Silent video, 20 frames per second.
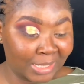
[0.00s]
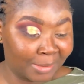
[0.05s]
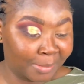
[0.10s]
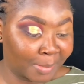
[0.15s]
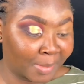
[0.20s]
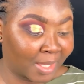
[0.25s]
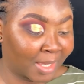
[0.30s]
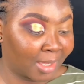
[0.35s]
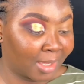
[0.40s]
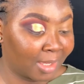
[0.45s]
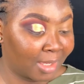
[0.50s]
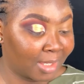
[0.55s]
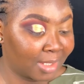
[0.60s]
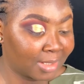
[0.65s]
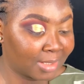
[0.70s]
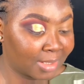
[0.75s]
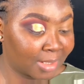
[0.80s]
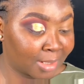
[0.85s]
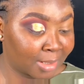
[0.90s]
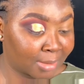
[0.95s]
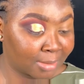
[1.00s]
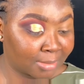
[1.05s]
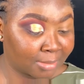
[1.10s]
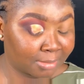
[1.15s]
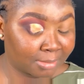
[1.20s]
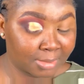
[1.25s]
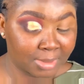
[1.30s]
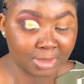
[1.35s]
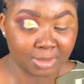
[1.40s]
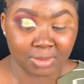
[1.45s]
in my head and
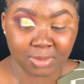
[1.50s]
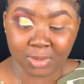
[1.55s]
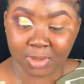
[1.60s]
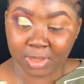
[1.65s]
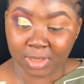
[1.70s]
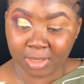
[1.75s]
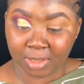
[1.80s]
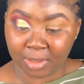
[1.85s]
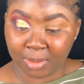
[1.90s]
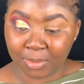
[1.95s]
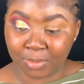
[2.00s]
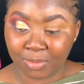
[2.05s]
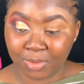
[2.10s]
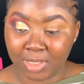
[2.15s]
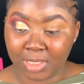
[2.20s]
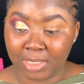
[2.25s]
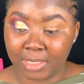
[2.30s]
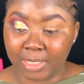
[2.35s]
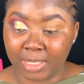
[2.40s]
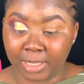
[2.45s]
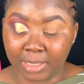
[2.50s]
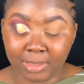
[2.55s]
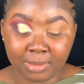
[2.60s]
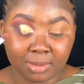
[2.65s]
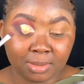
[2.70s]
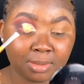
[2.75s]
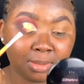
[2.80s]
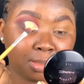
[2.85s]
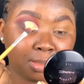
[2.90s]
it's turning out really nice.